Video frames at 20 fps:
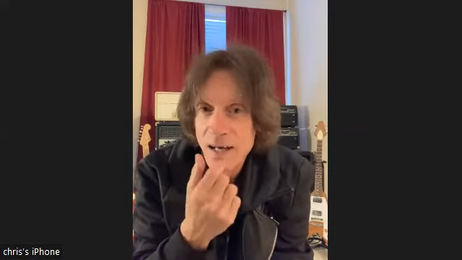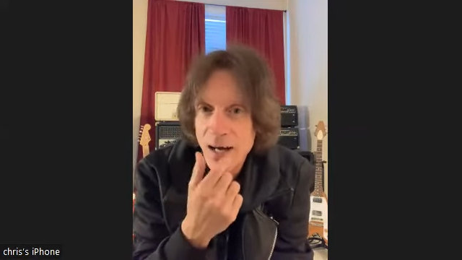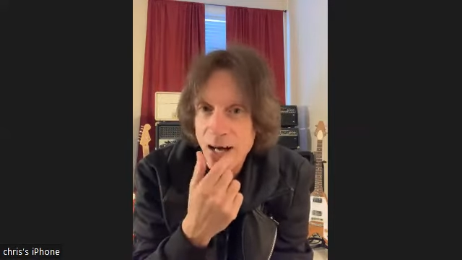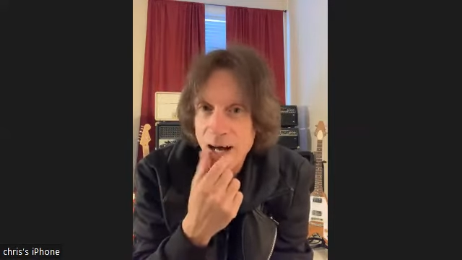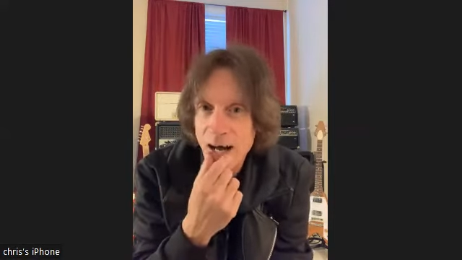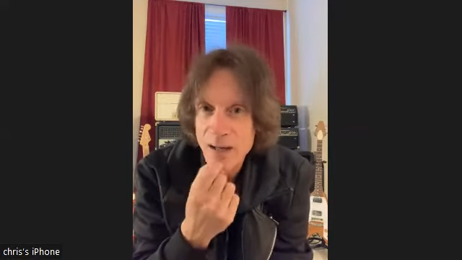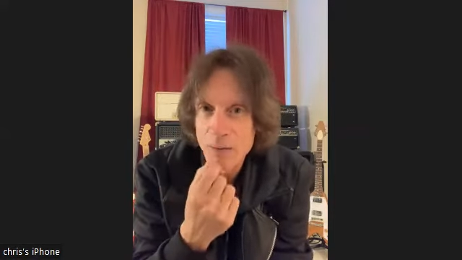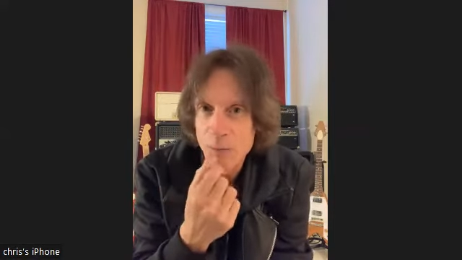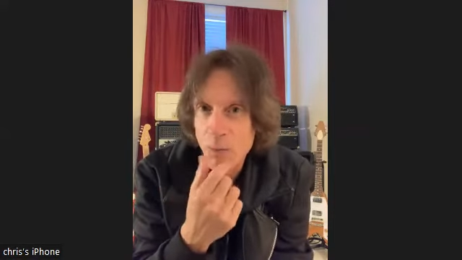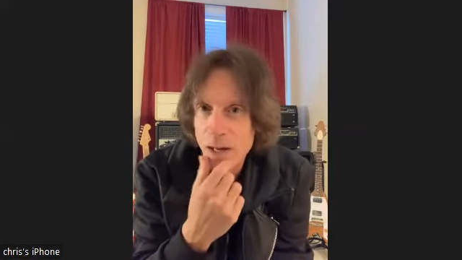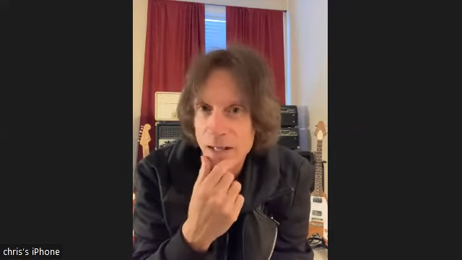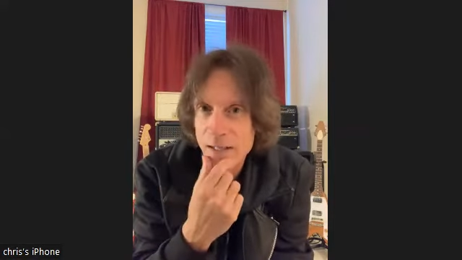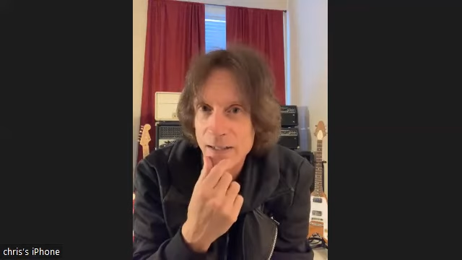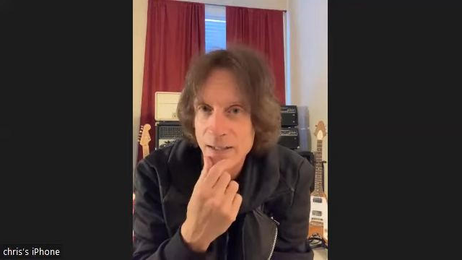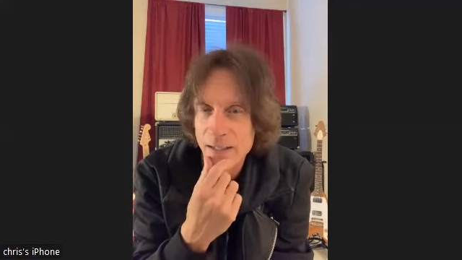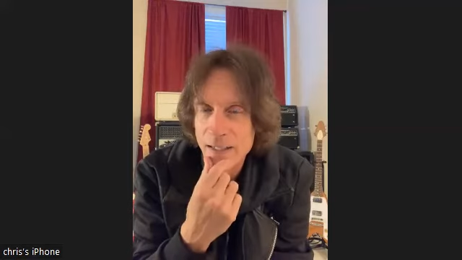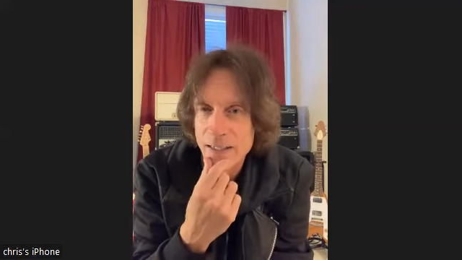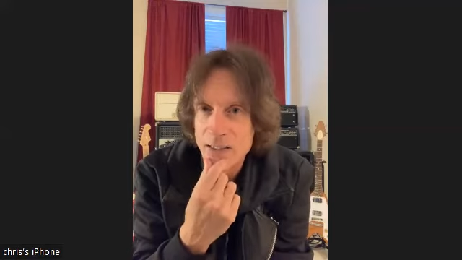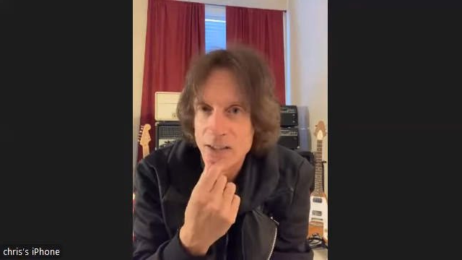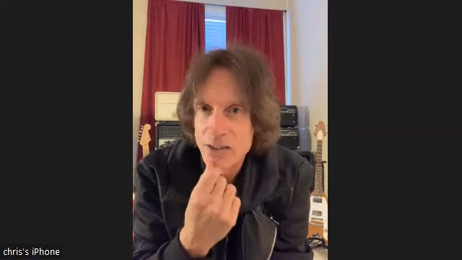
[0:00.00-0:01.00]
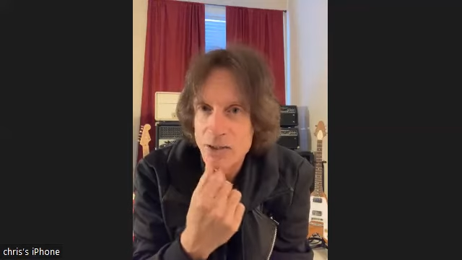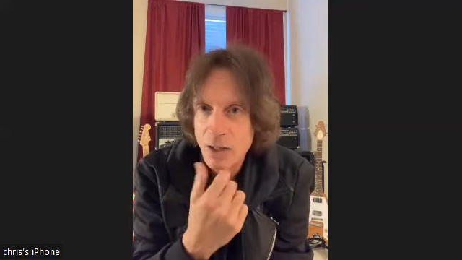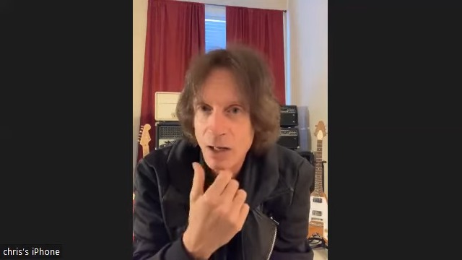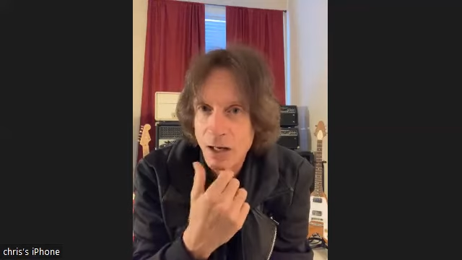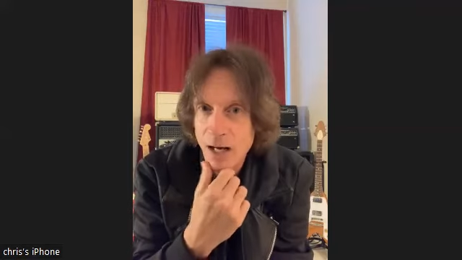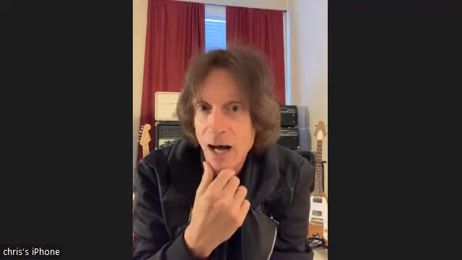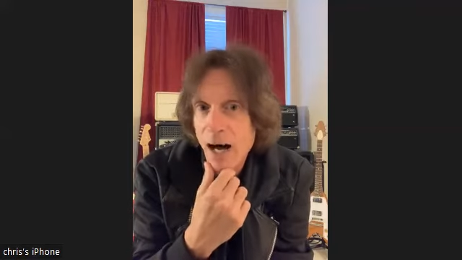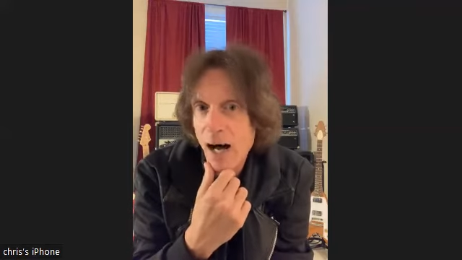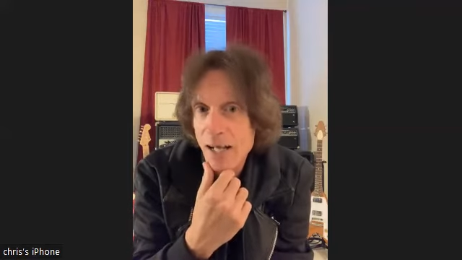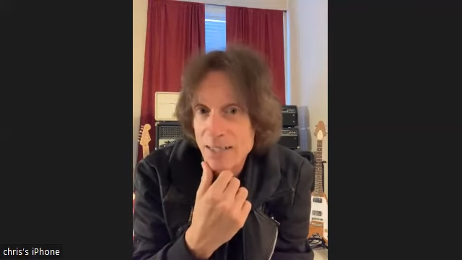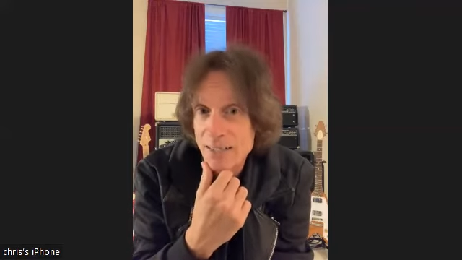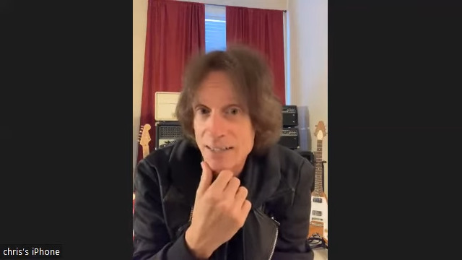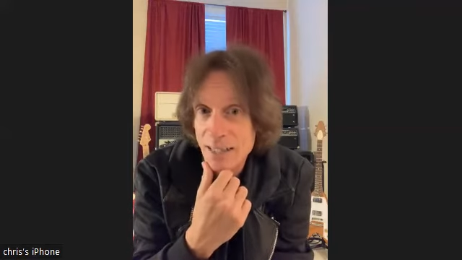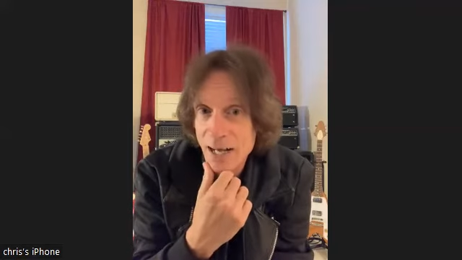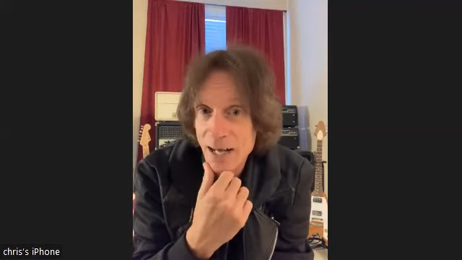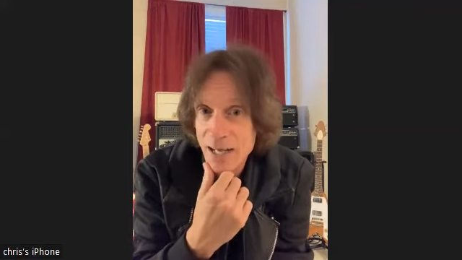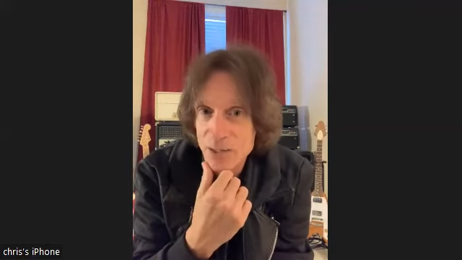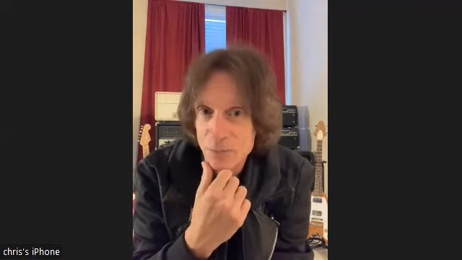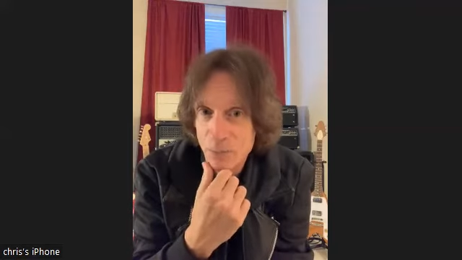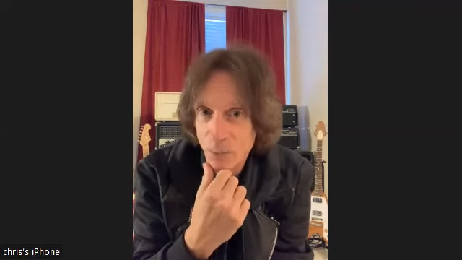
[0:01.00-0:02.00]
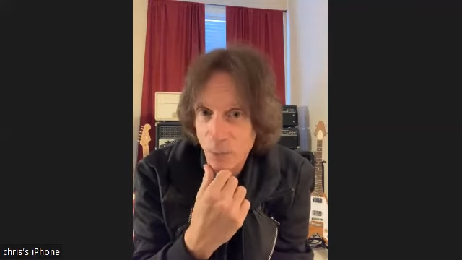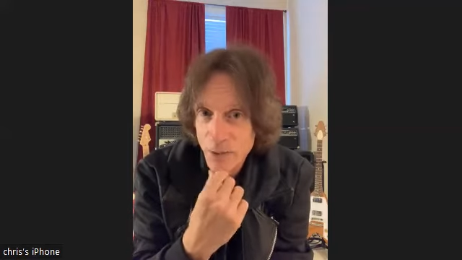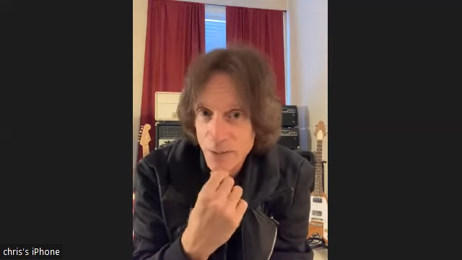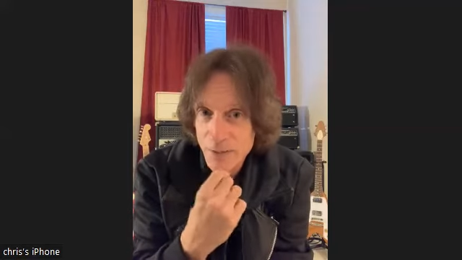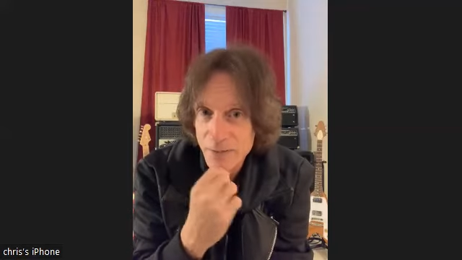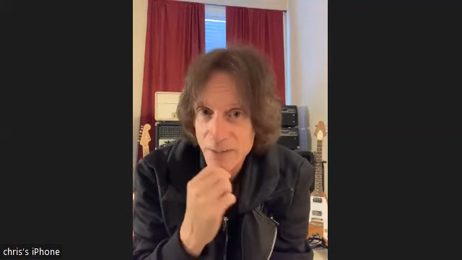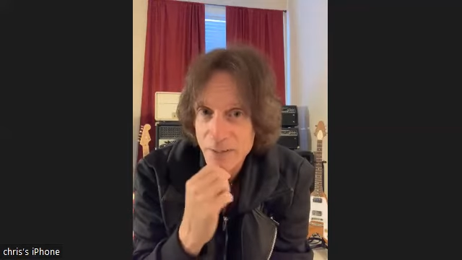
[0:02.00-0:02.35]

I went and saw Ozzy Osbourne